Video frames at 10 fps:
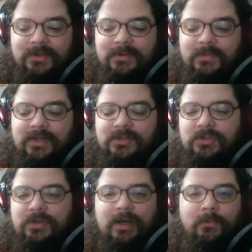because
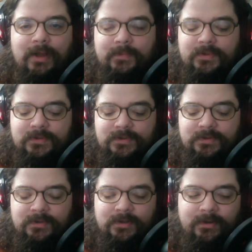they're not weapons.
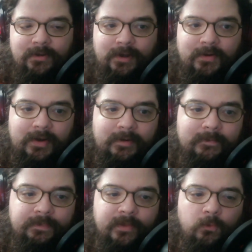All right,
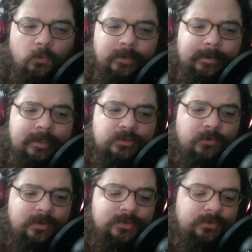one last
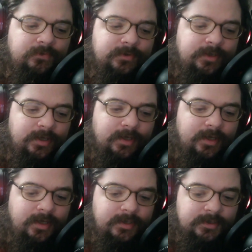question for today,
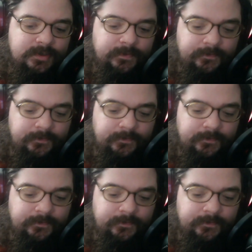guys,